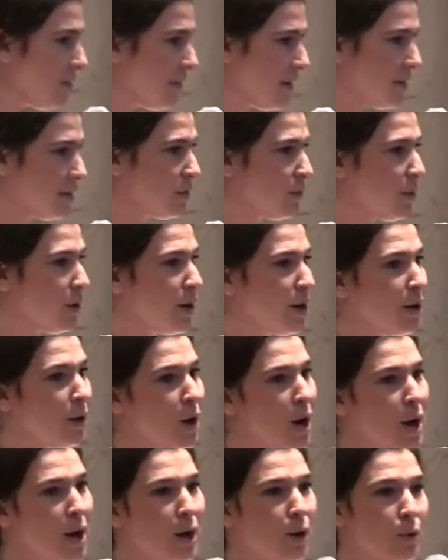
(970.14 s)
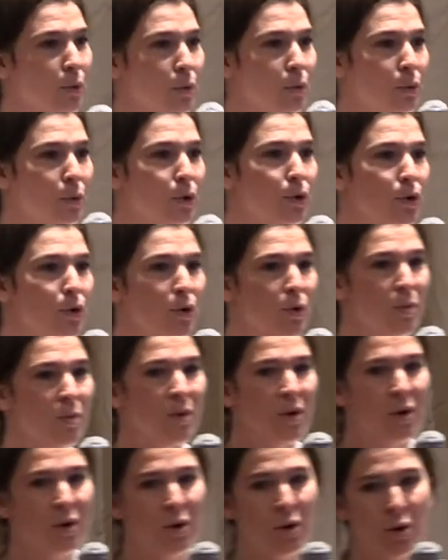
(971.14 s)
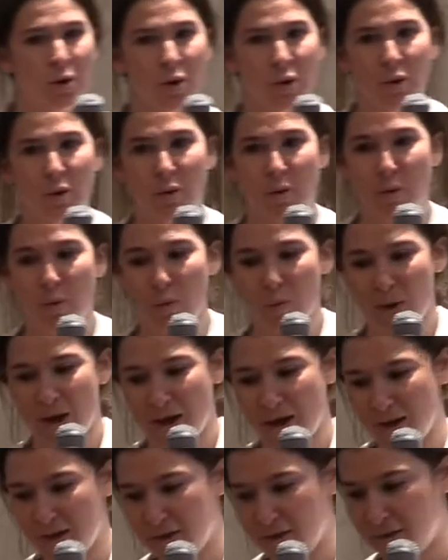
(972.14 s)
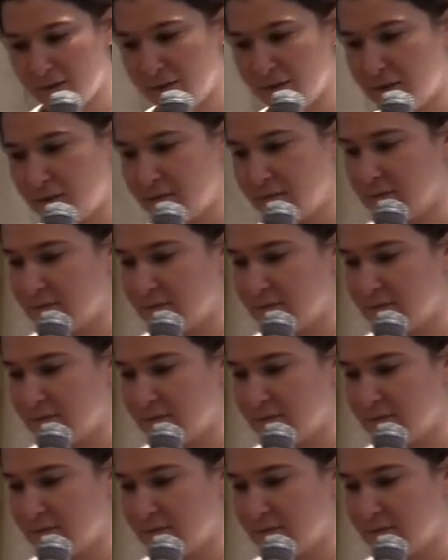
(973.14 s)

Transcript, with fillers: of us were in a, in a room with